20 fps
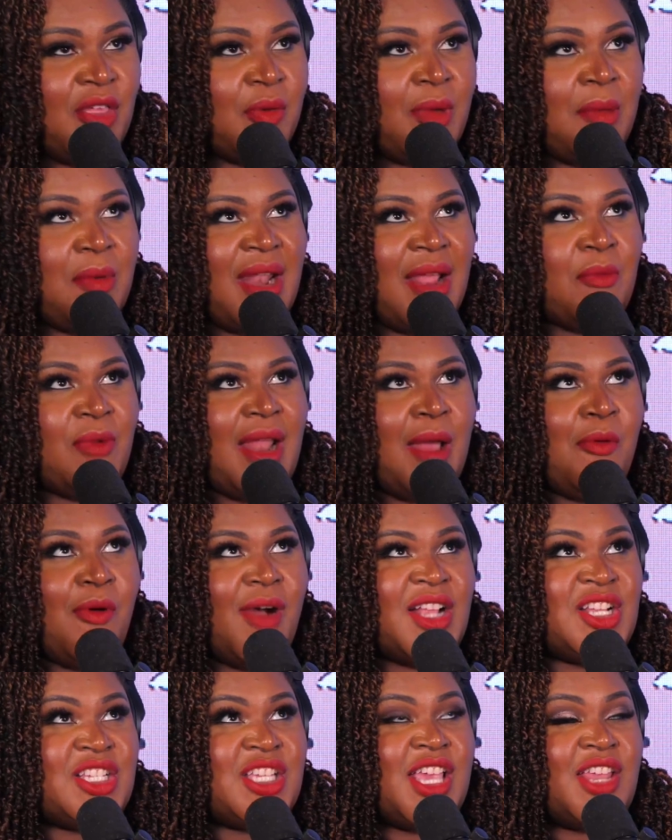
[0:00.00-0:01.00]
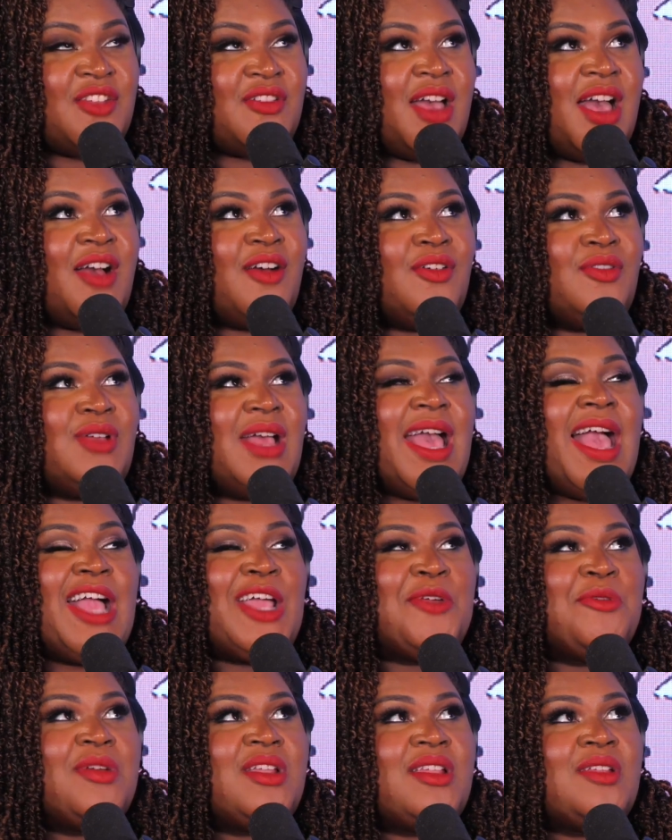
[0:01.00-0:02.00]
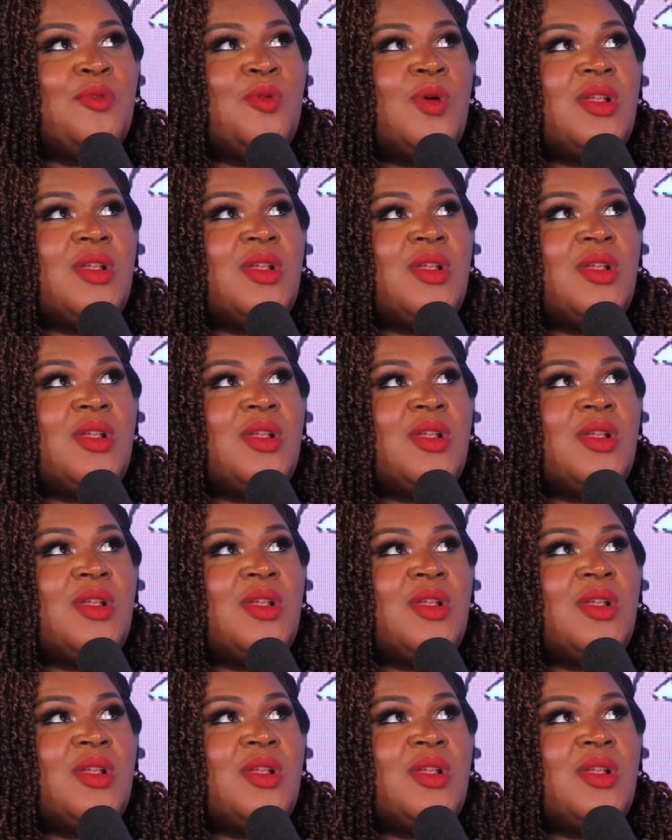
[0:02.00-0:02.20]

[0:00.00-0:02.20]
way, when I watch Scandal, how accurate on